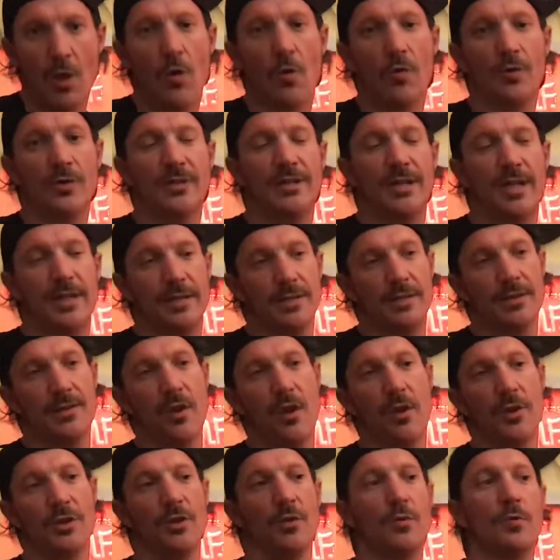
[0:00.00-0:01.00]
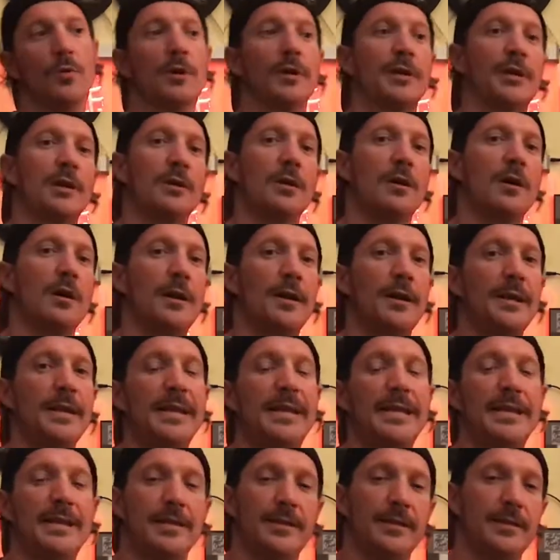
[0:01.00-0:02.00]
or say the song you're working on
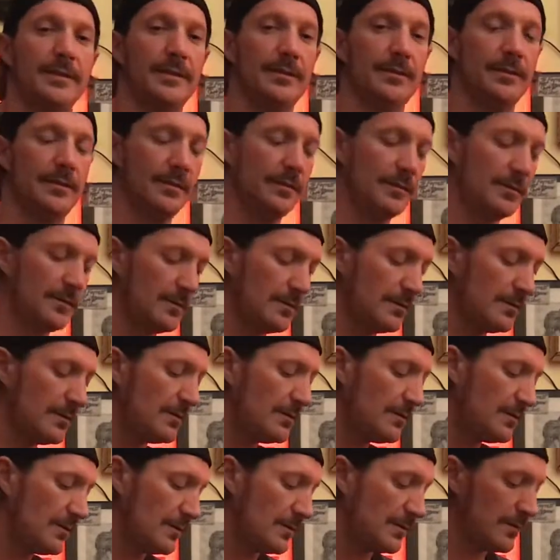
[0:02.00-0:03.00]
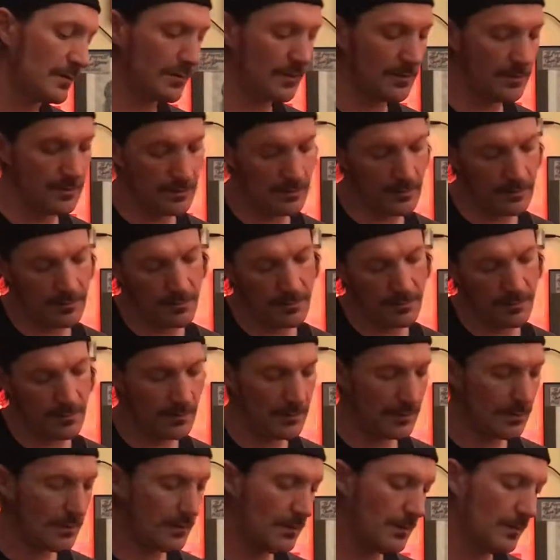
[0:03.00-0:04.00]
is
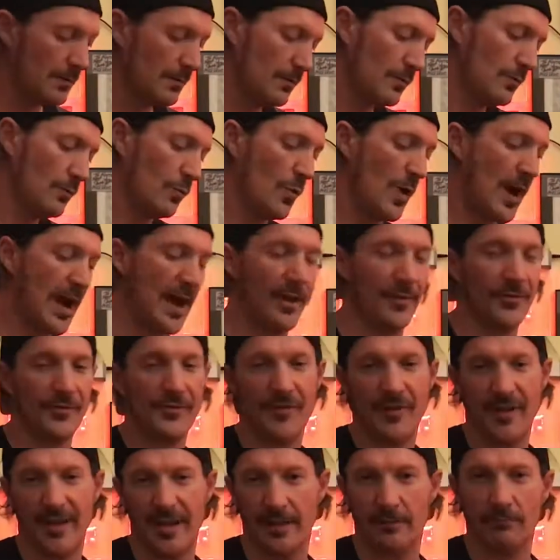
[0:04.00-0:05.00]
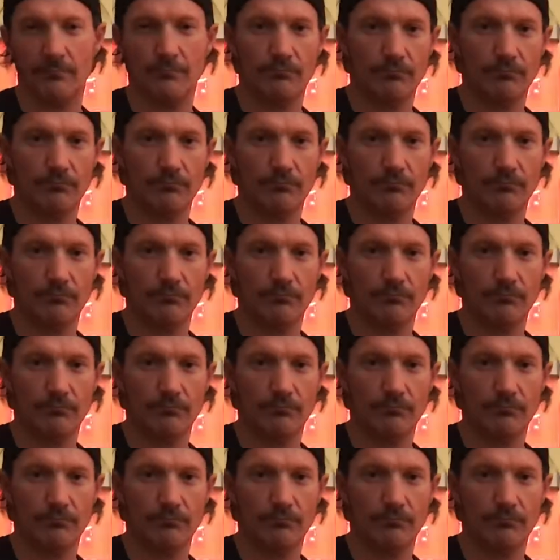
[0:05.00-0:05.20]
Wild Thing.